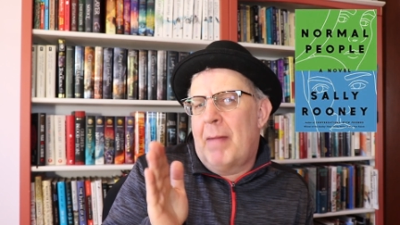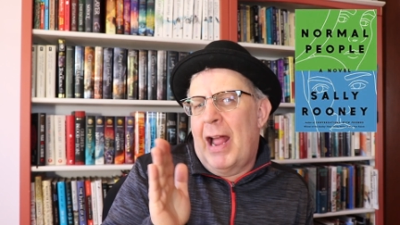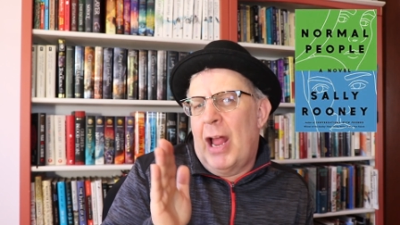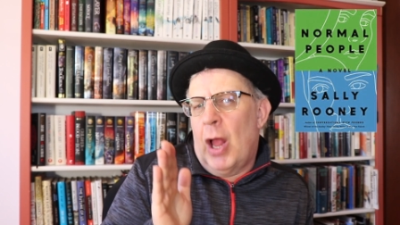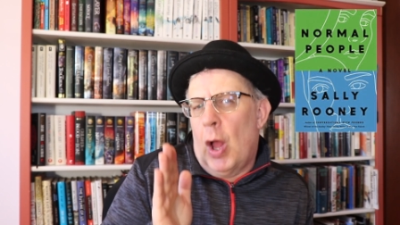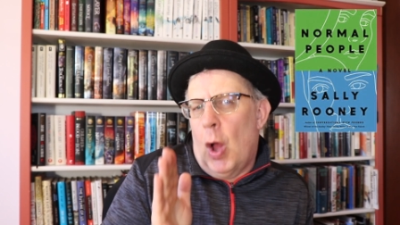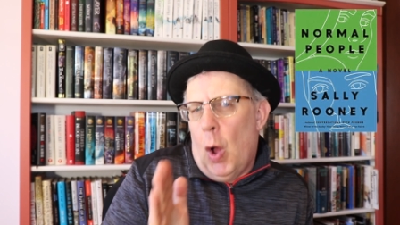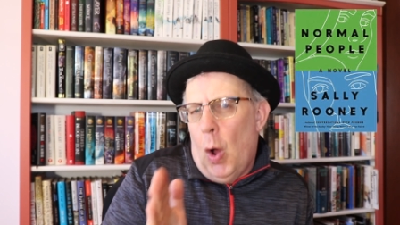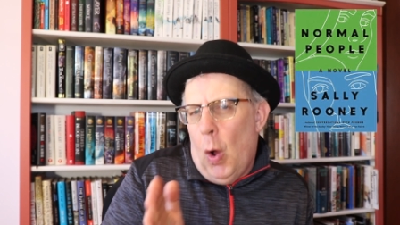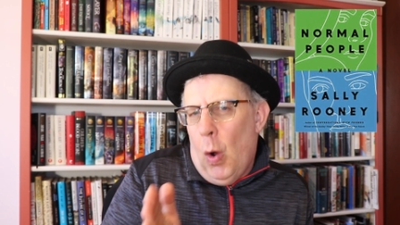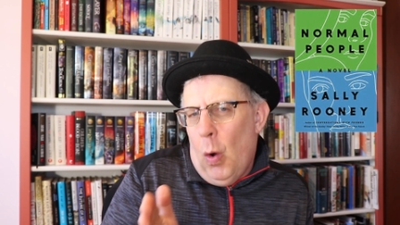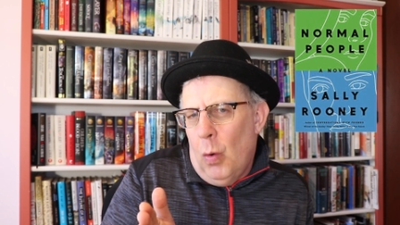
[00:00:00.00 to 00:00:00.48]

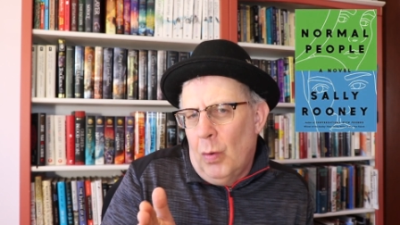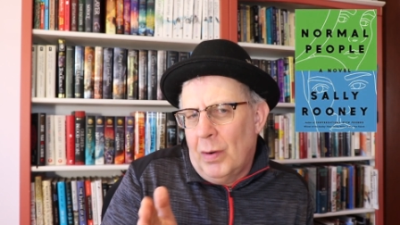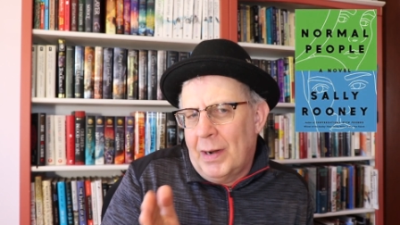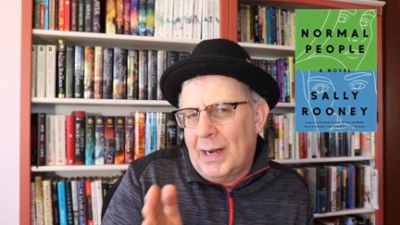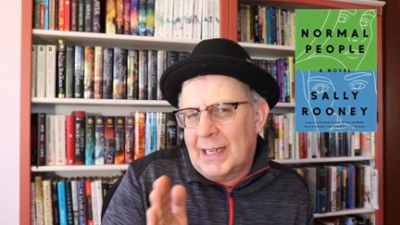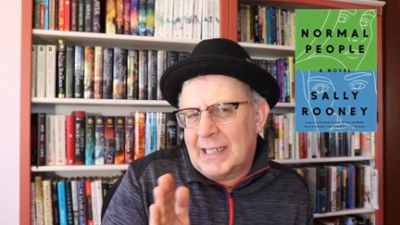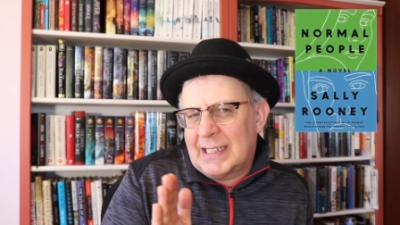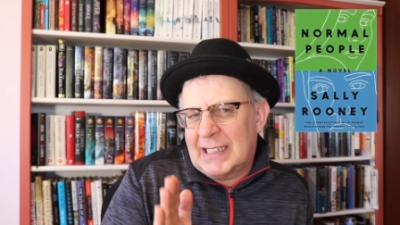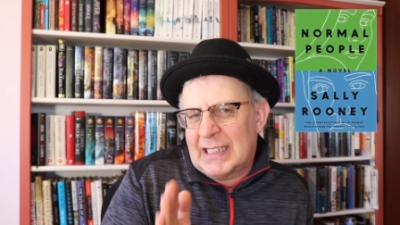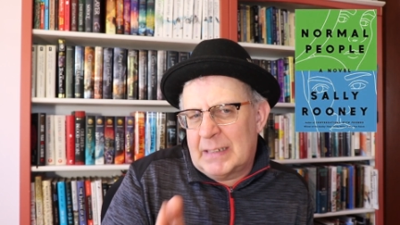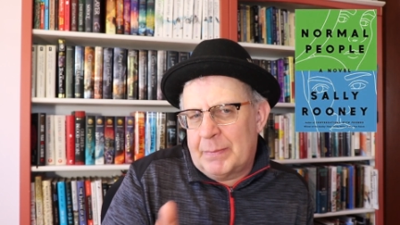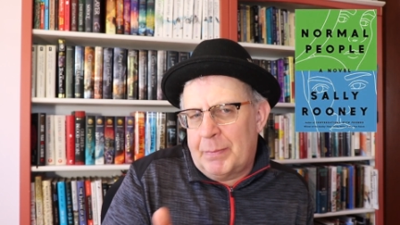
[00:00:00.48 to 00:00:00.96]
my own
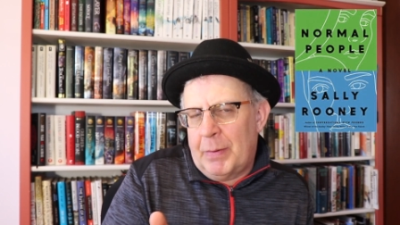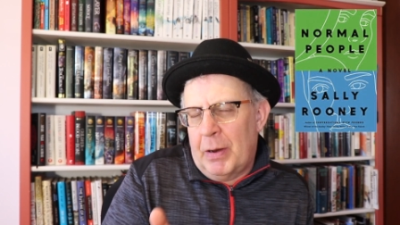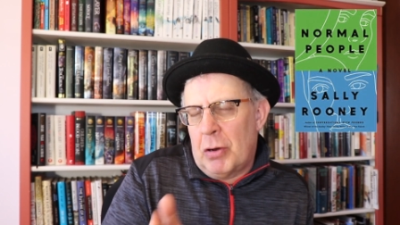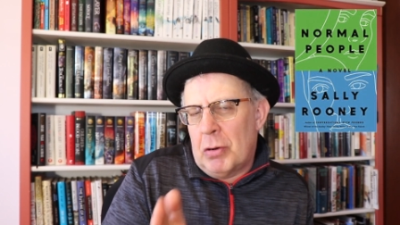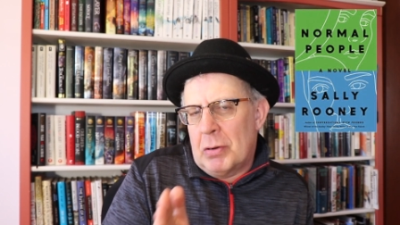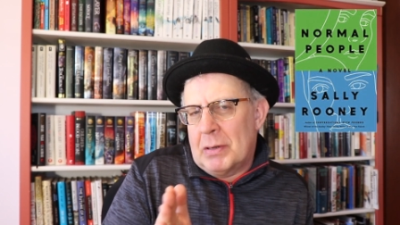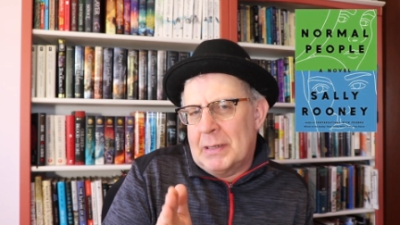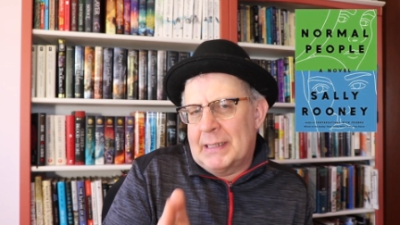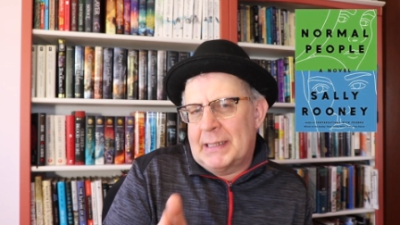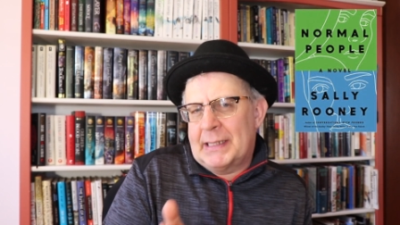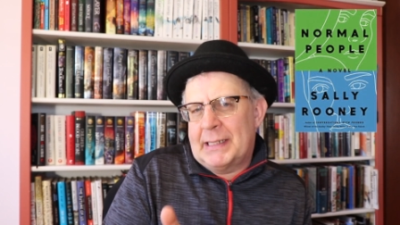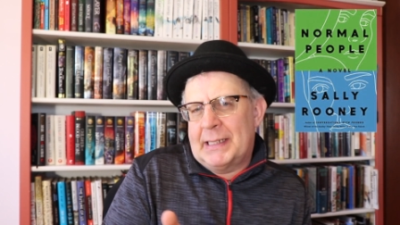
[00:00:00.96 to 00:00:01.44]

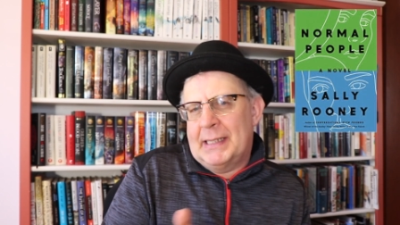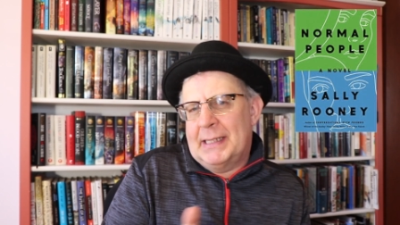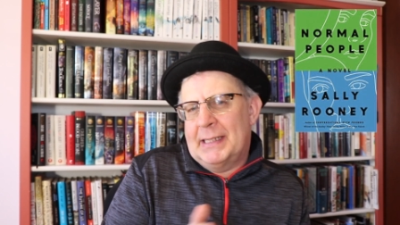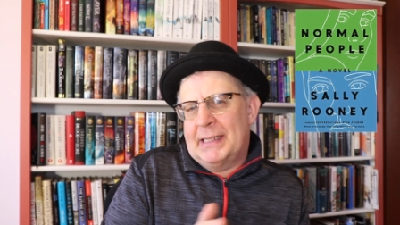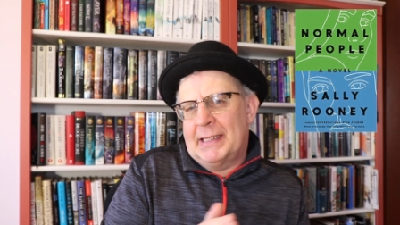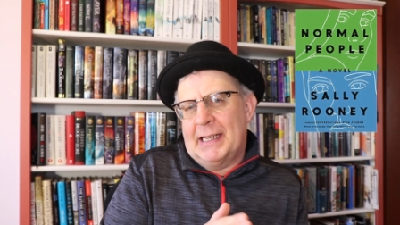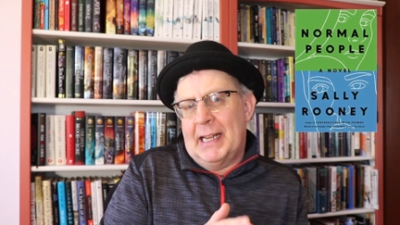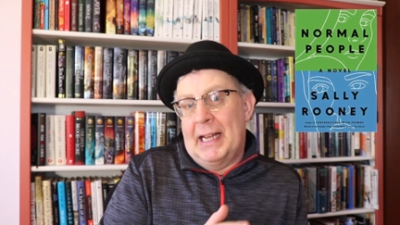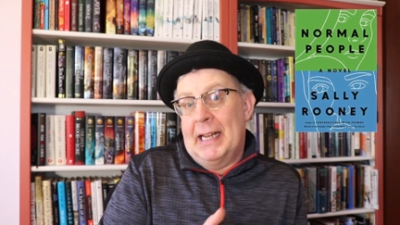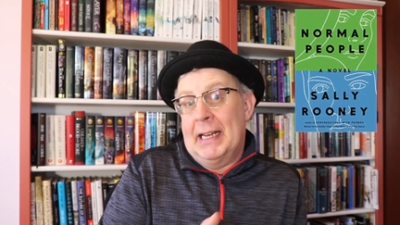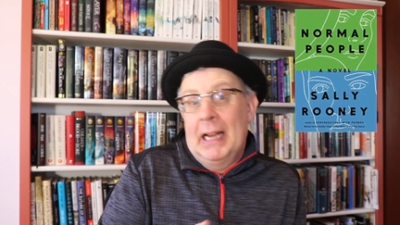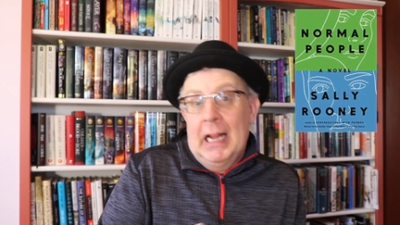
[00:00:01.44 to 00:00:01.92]

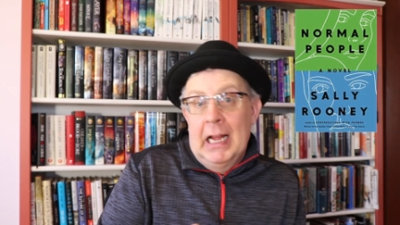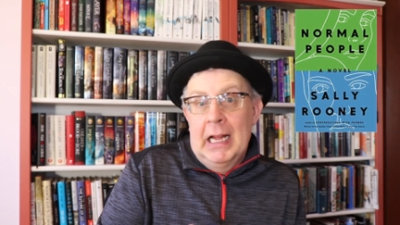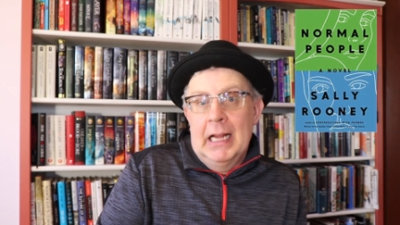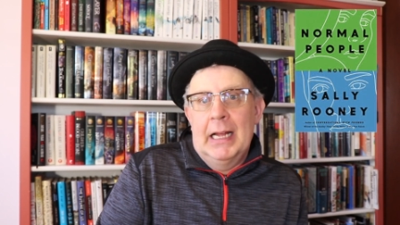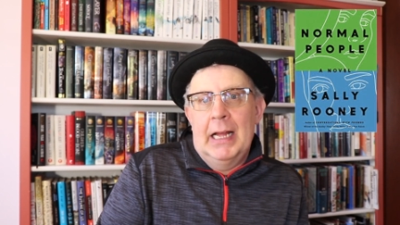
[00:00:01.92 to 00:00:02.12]
experiences uh,